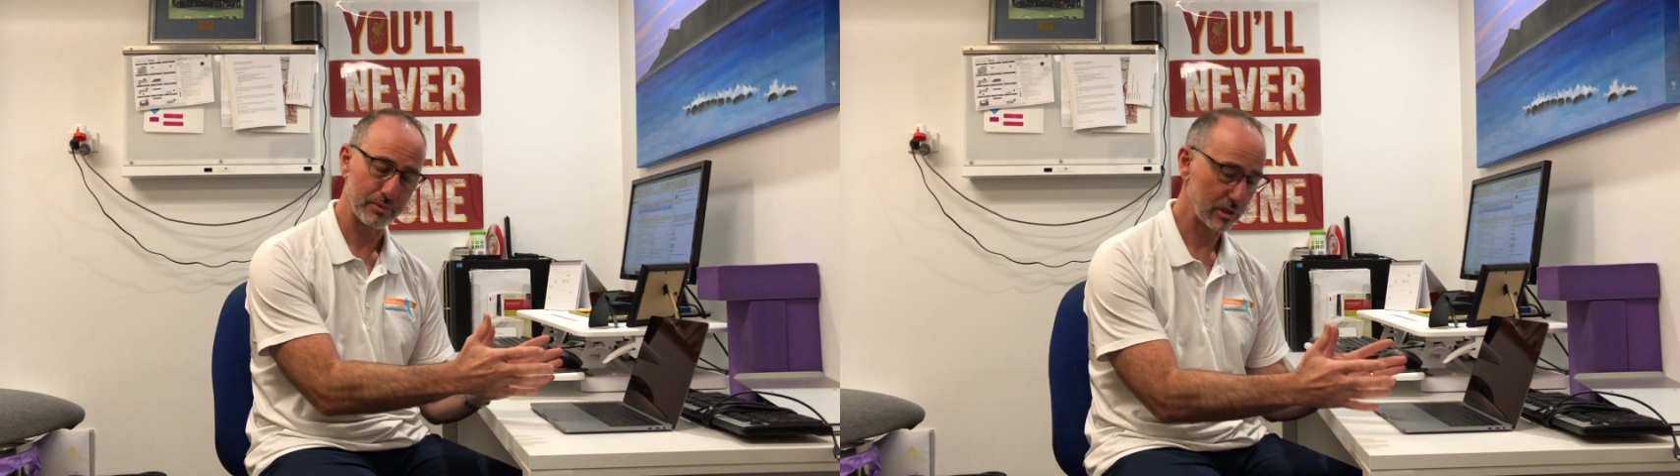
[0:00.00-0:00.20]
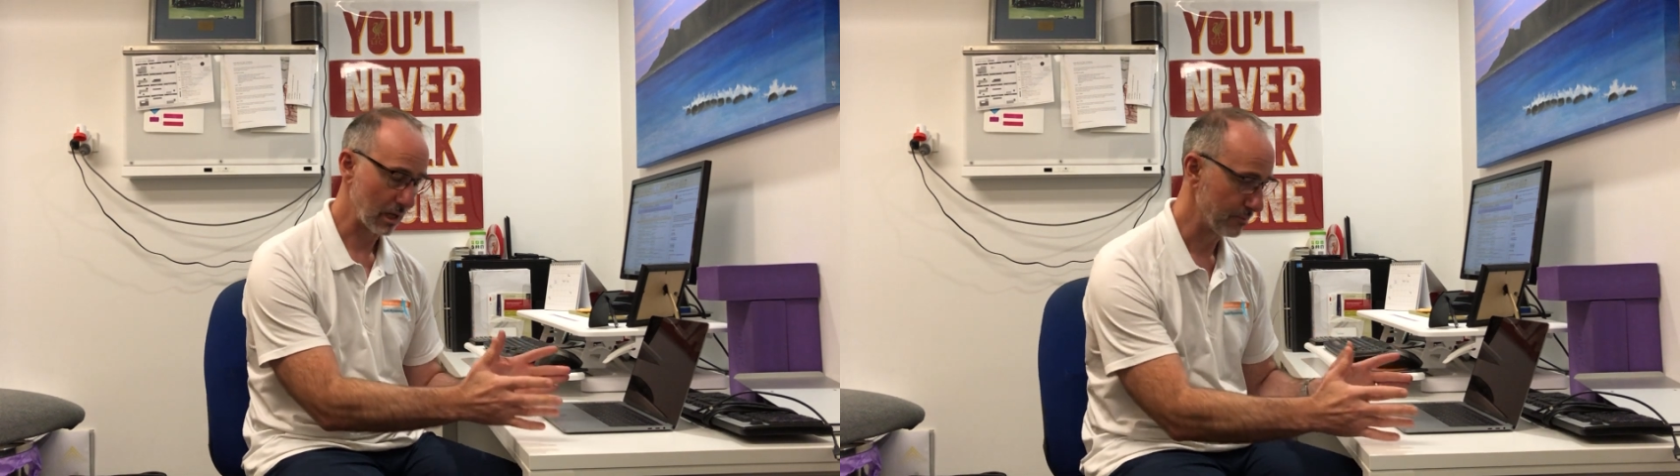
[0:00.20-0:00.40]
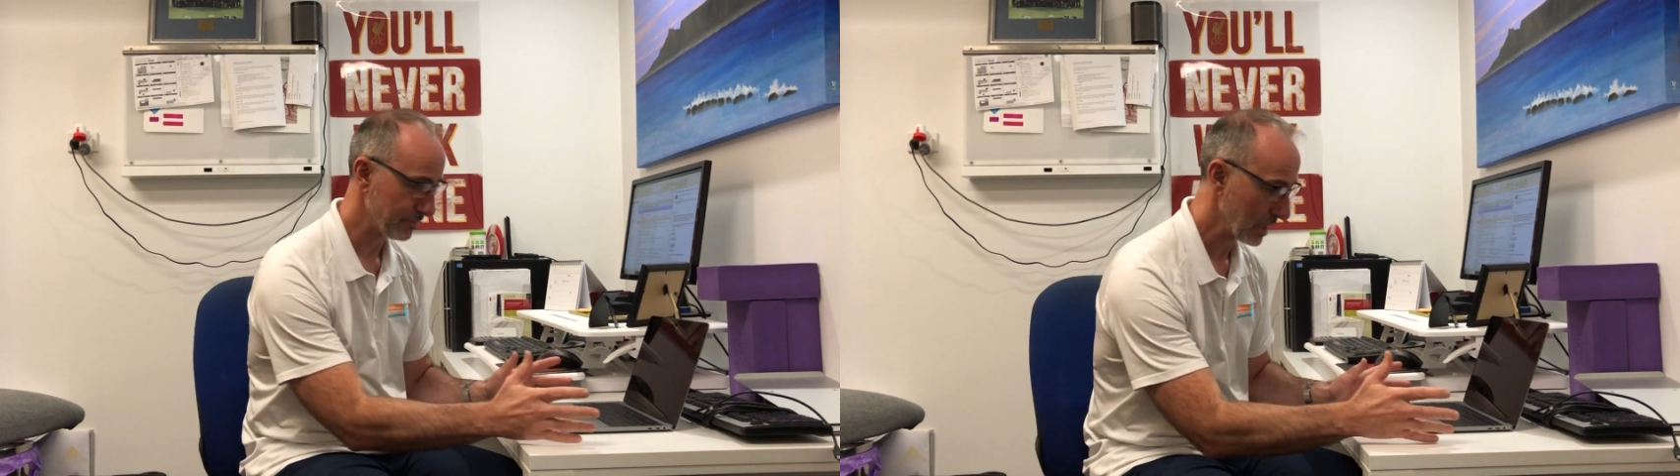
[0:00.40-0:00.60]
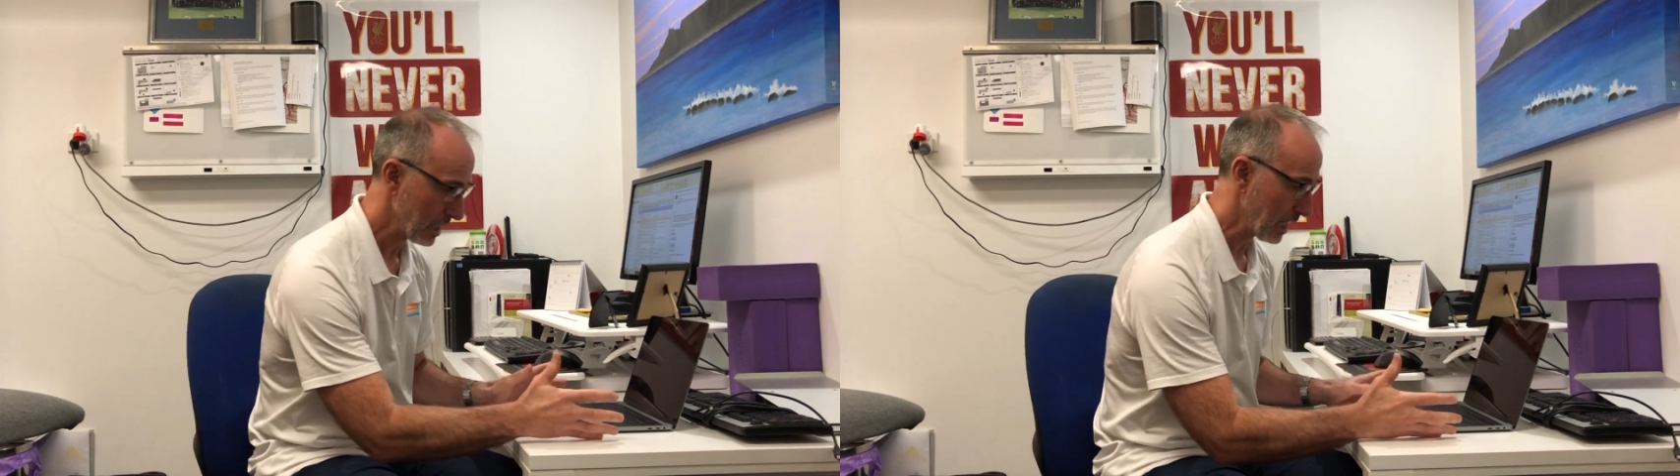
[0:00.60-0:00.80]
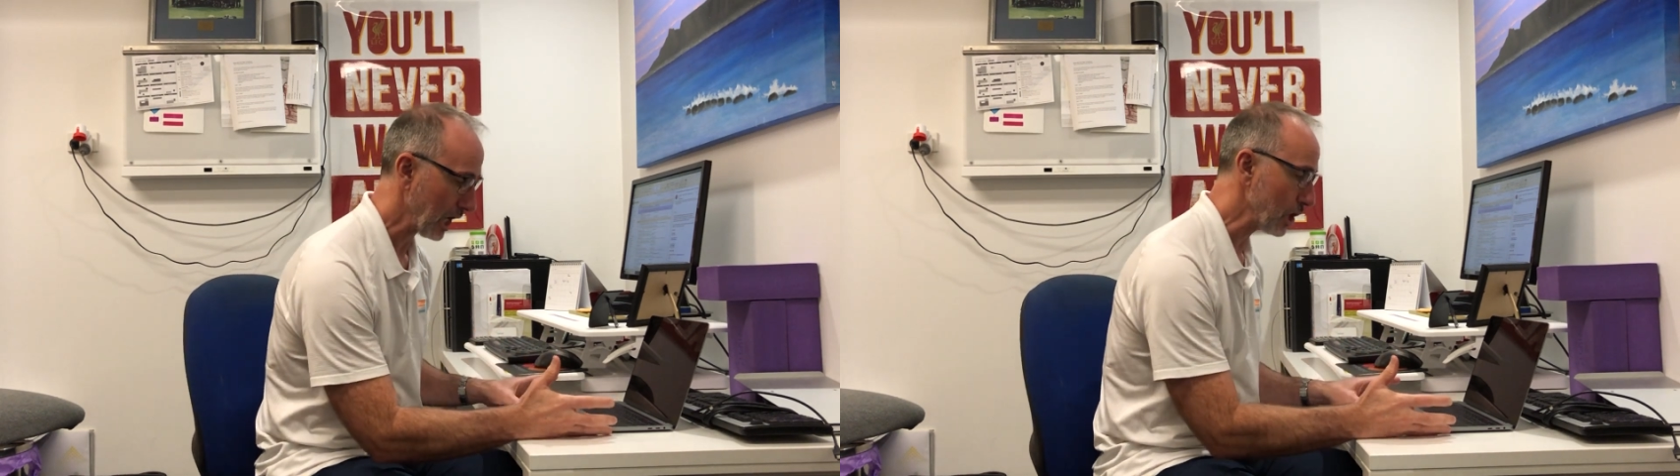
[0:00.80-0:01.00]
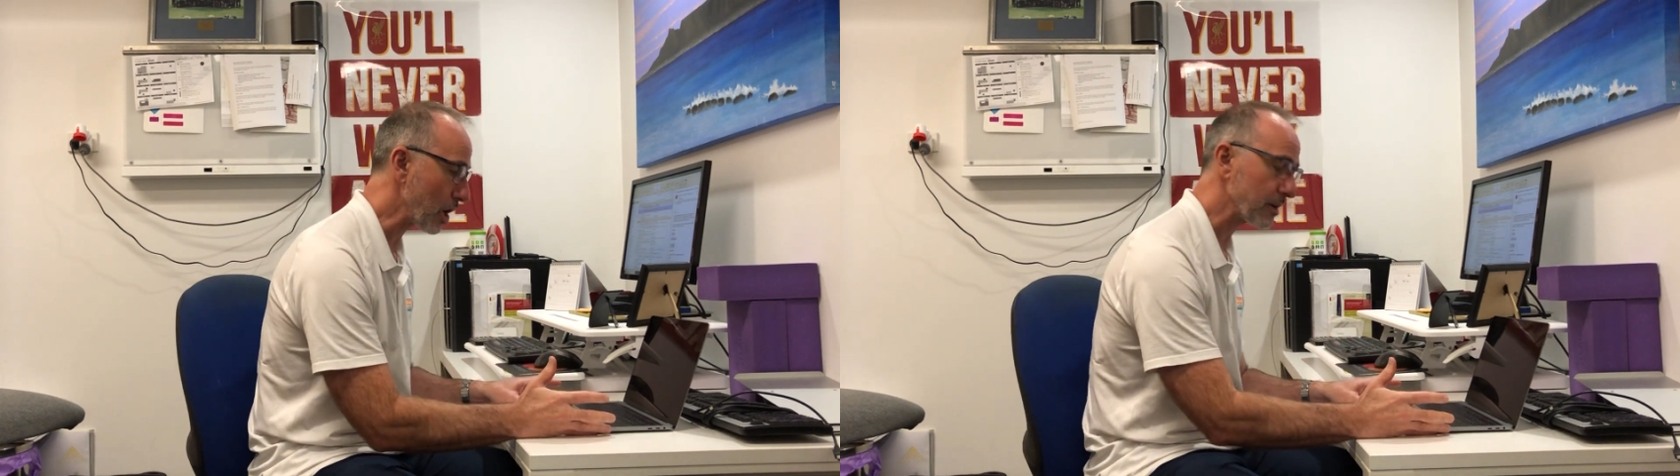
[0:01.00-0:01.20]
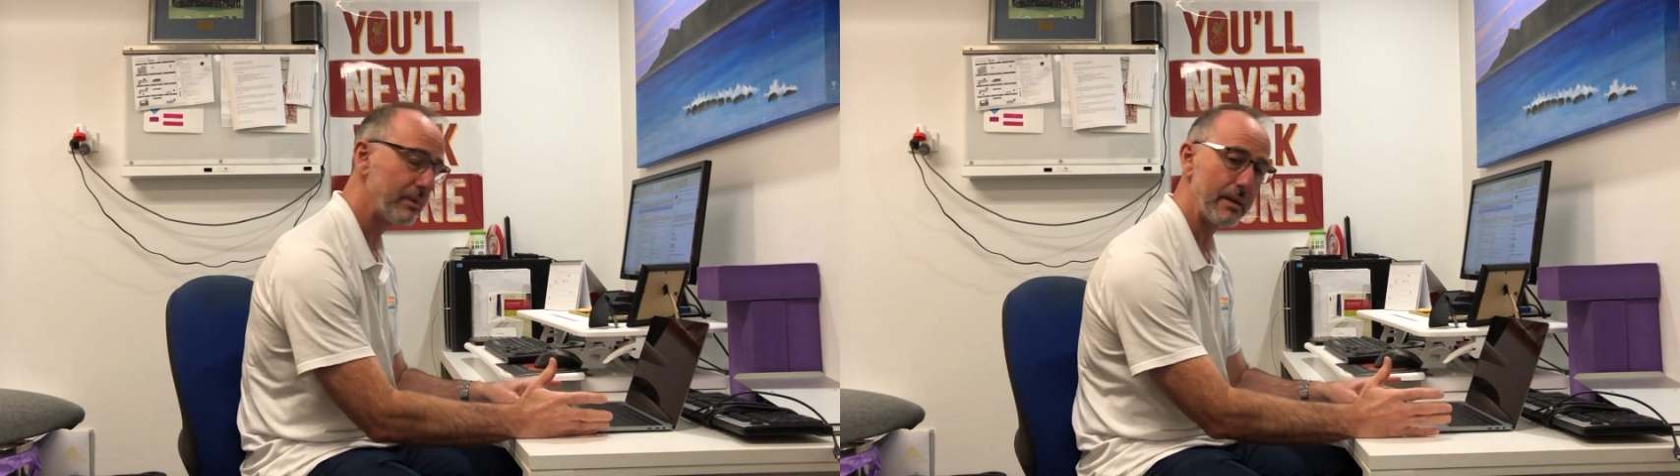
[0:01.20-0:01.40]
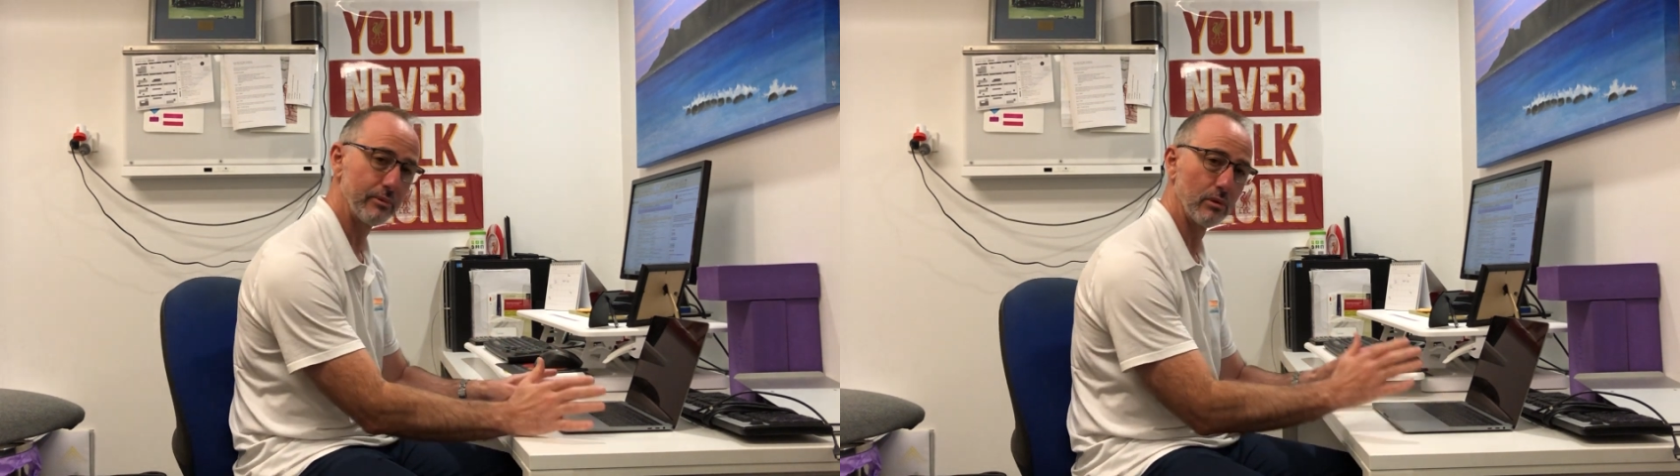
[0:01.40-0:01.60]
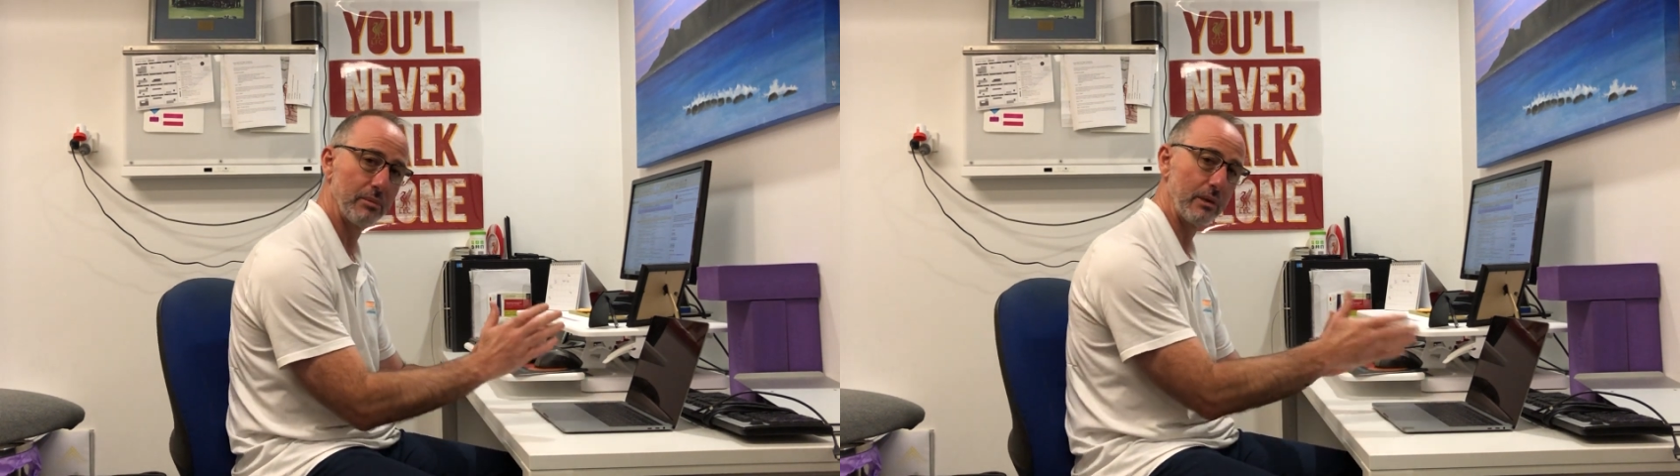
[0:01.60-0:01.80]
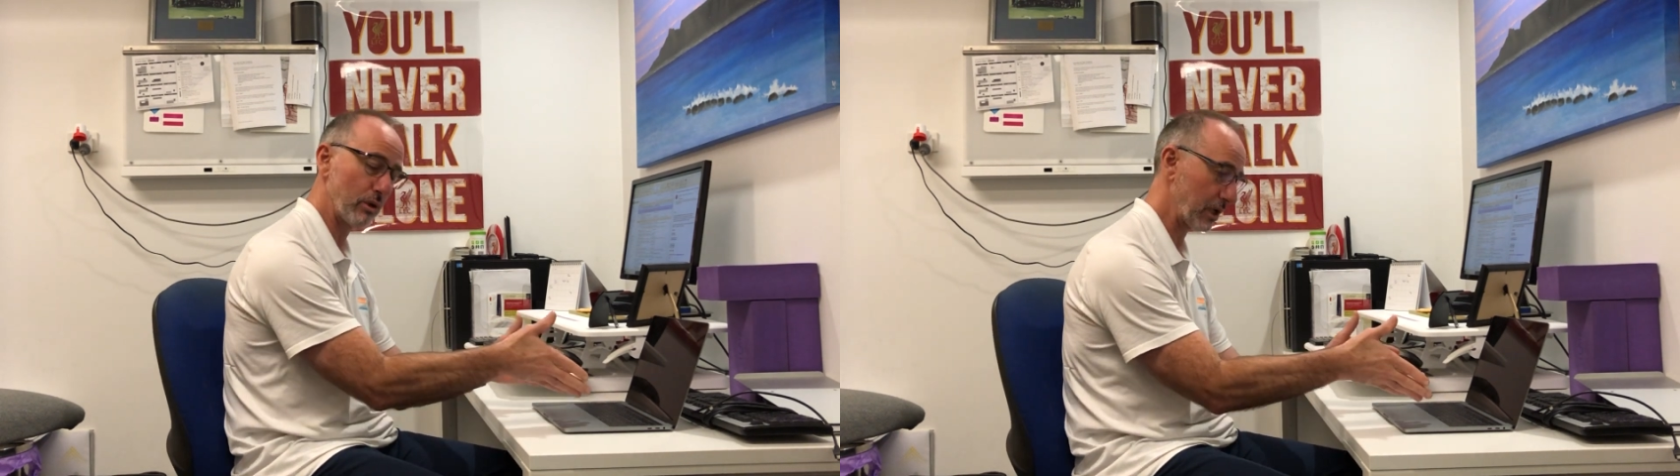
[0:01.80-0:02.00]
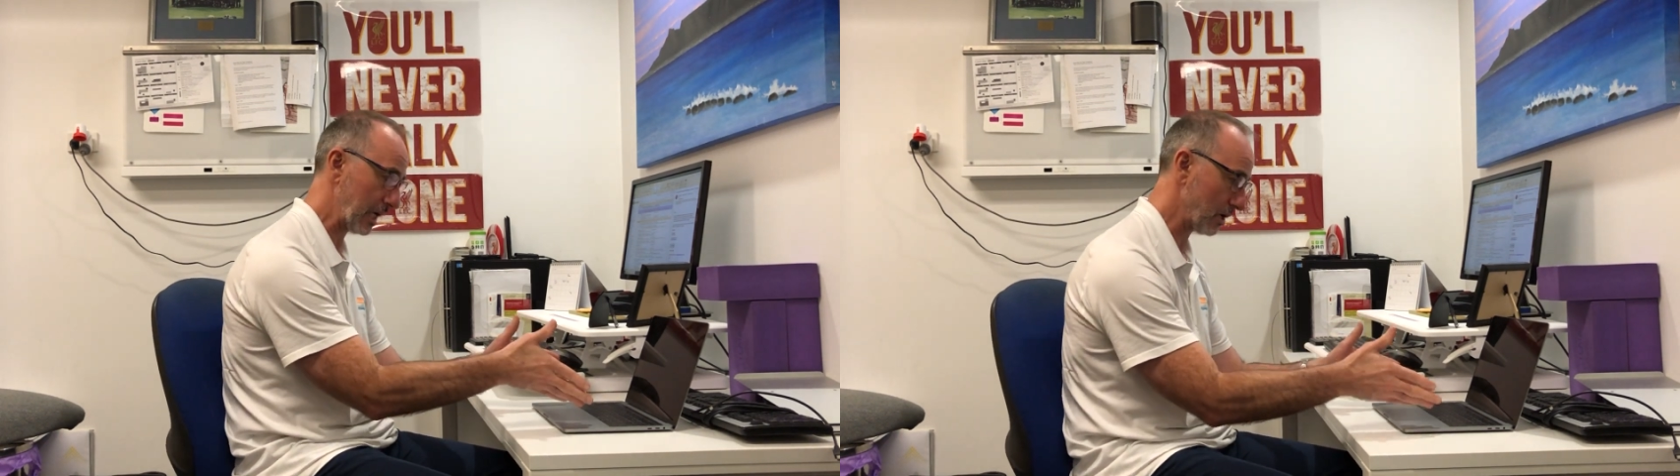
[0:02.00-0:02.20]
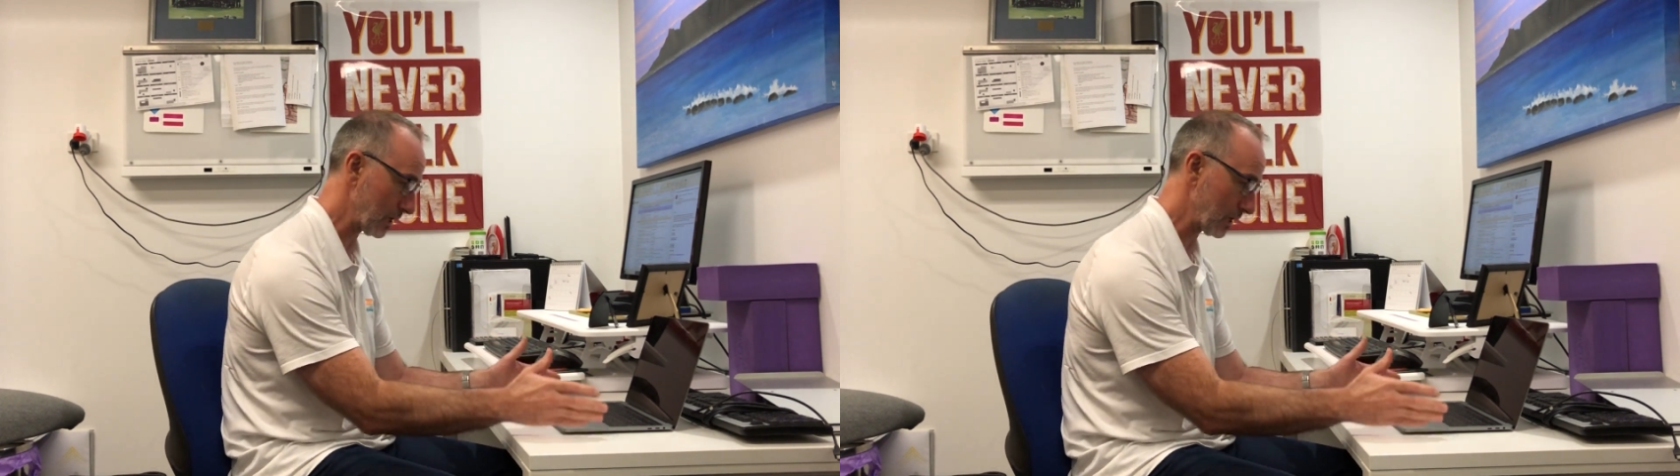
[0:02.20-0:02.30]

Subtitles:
So a lot of people will be working